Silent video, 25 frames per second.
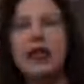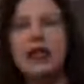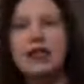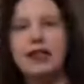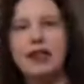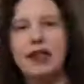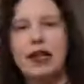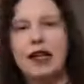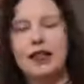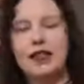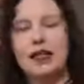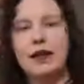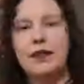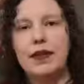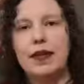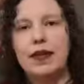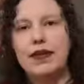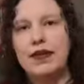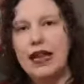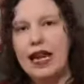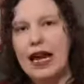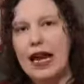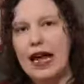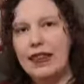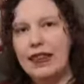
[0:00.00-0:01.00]
is not
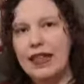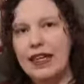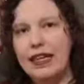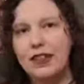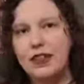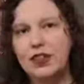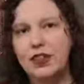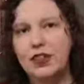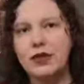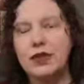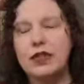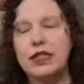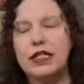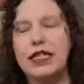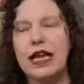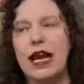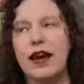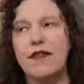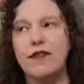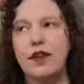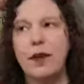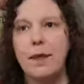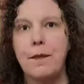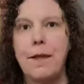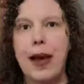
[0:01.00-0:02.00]
something that I think students
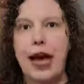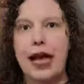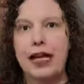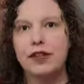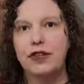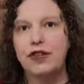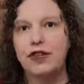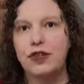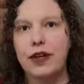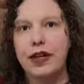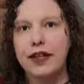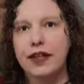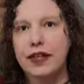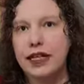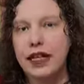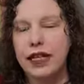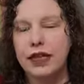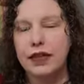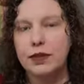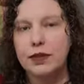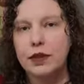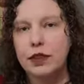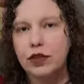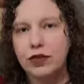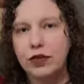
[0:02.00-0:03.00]
have to master at the
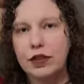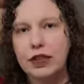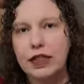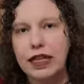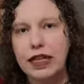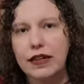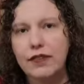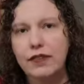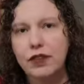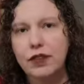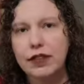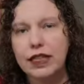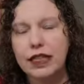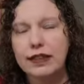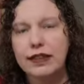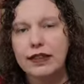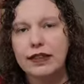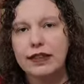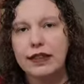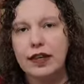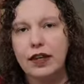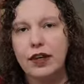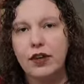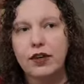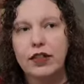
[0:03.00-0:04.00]
elementary level
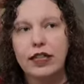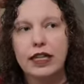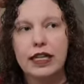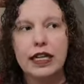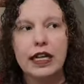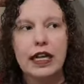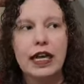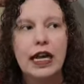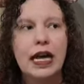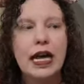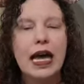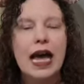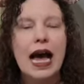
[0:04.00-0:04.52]
necessarily.